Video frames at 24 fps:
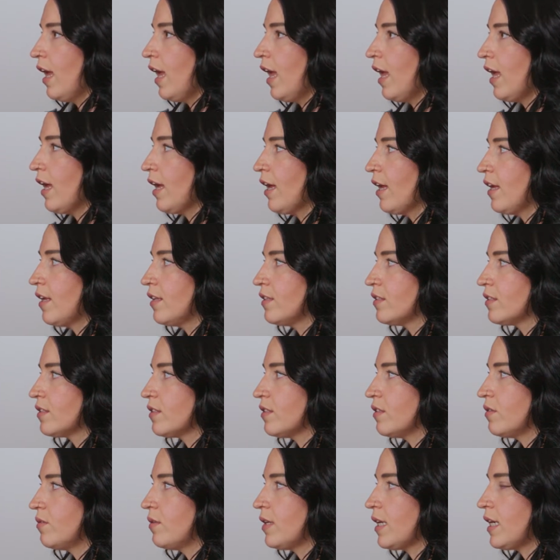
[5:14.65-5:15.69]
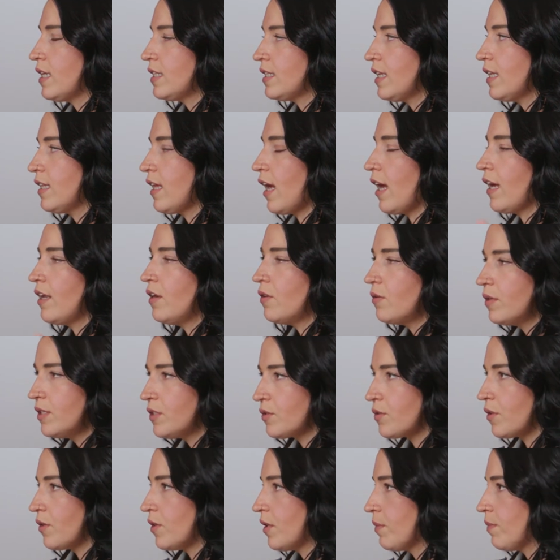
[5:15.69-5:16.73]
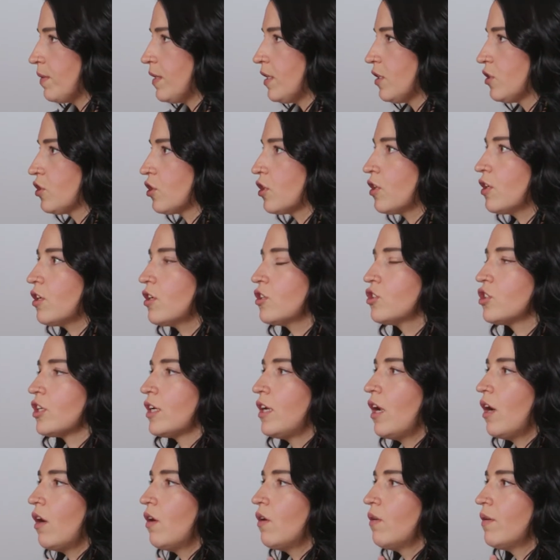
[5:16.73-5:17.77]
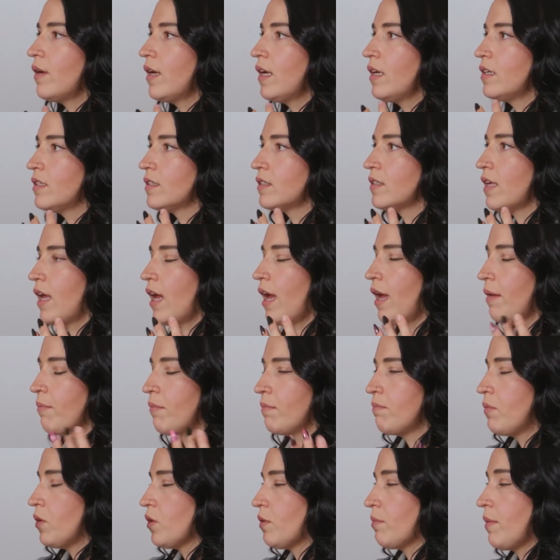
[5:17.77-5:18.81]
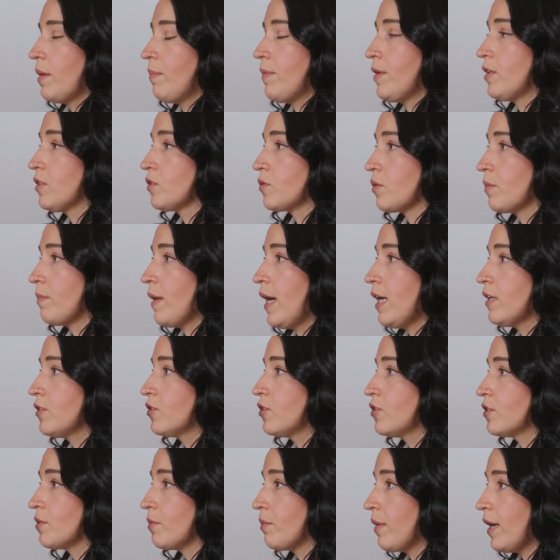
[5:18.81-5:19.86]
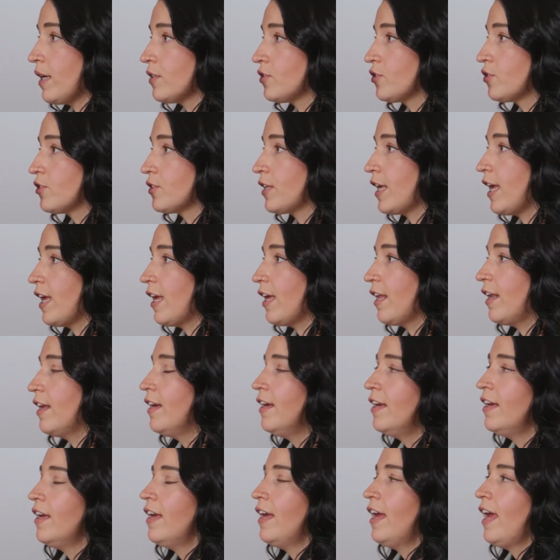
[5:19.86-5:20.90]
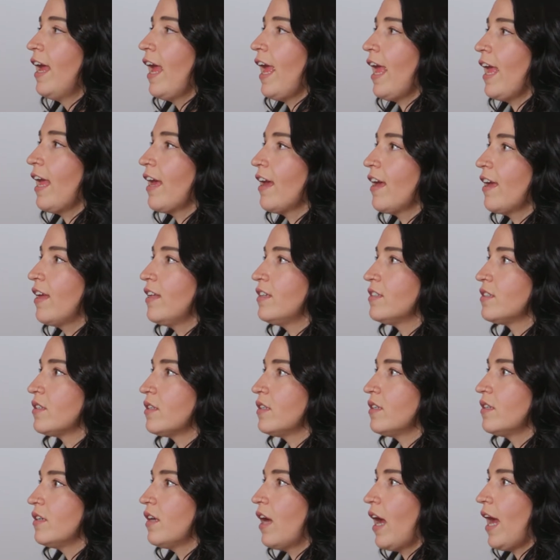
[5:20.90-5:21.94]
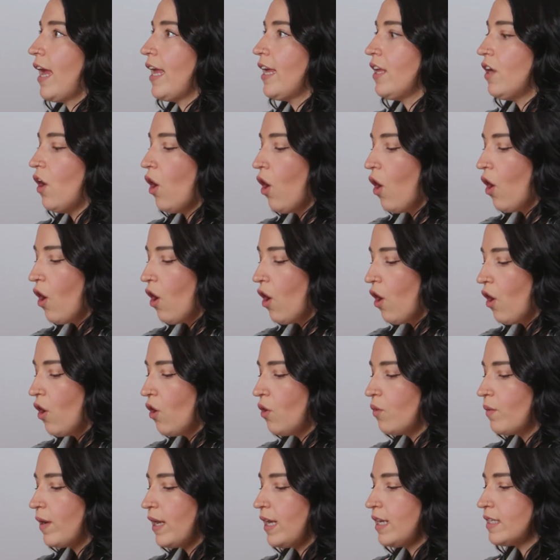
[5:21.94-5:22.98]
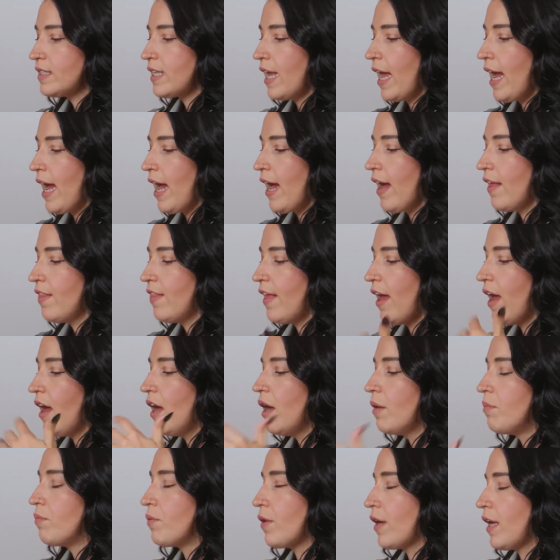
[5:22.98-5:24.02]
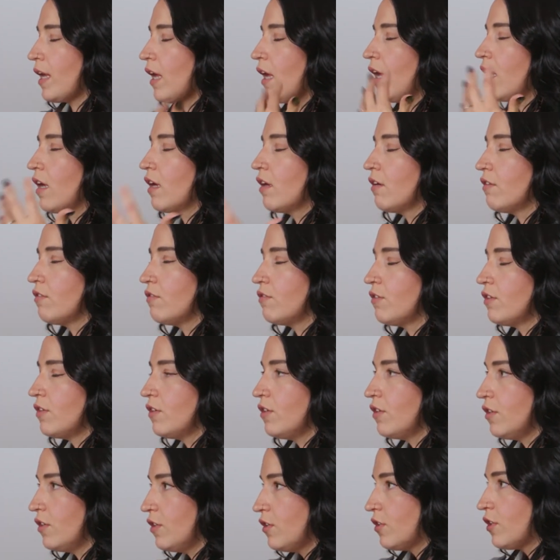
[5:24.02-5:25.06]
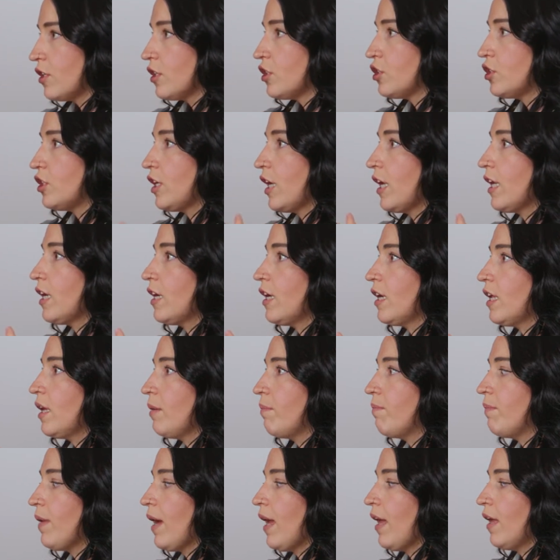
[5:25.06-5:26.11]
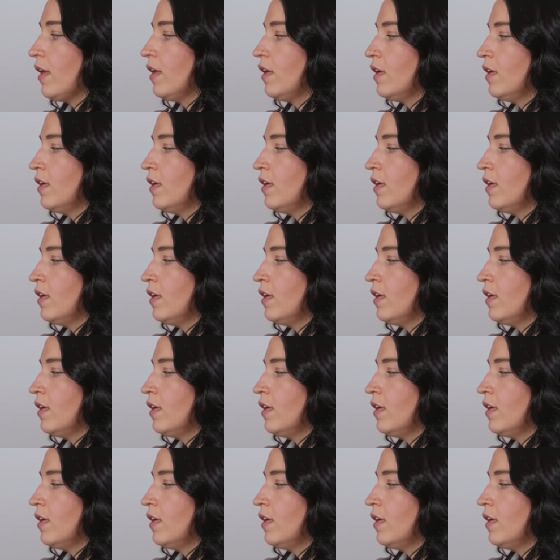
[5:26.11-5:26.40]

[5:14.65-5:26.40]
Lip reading: And when I say that, I'd always grown up in the church. Both my parents were pastors and pastor's kid. And I had always had that upbringing of Christianity, but